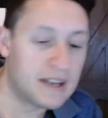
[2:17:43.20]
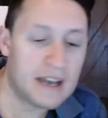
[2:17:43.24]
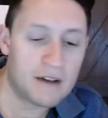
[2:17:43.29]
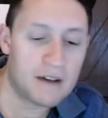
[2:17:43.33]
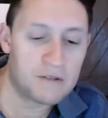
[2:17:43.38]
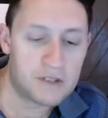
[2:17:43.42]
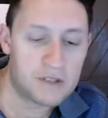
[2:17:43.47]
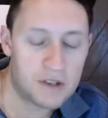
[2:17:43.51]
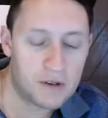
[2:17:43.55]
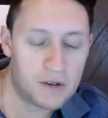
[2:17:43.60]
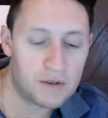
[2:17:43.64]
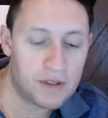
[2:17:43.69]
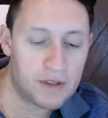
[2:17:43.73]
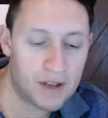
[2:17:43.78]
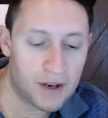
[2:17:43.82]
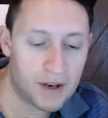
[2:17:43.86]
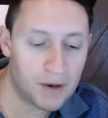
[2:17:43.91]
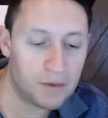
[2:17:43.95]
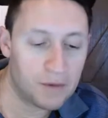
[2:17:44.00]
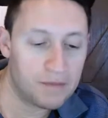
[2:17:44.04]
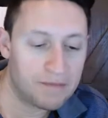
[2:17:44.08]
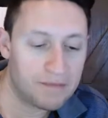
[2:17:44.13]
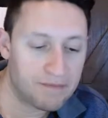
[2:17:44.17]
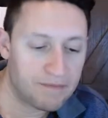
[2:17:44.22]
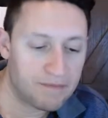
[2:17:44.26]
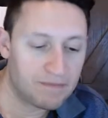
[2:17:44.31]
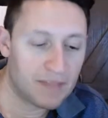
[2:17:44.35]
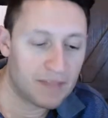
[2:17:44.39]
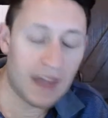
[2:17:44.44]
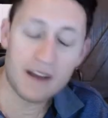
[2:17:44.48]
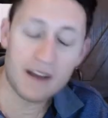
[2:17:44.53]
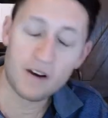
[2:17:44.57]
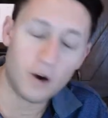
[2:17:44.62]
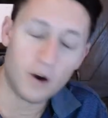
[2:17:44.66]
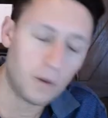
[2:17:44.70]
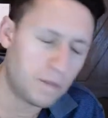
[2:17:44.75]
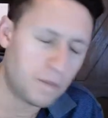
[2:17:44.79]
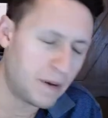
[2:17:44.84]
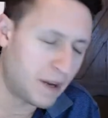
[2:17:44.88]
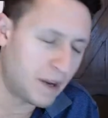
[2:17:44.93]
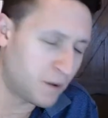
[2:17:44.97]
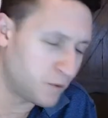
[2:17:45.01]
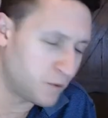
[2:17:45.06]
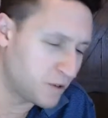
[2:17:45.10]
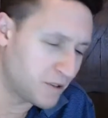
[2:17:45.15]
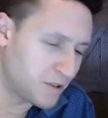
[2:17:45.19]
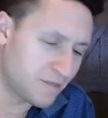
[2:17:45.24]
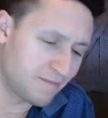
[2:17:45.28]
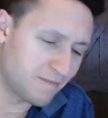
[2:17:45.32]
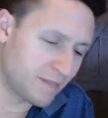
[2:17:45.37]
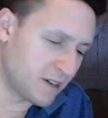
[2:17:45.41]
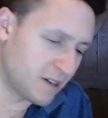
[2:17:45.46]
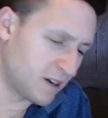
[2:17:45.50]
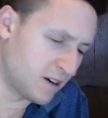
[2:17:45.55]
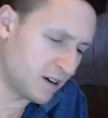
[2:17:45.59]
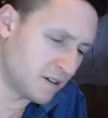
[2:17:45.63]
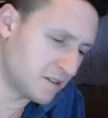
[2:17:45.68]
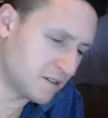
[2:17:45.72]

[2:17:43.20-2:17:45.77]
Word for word: down to though. That opening was oh.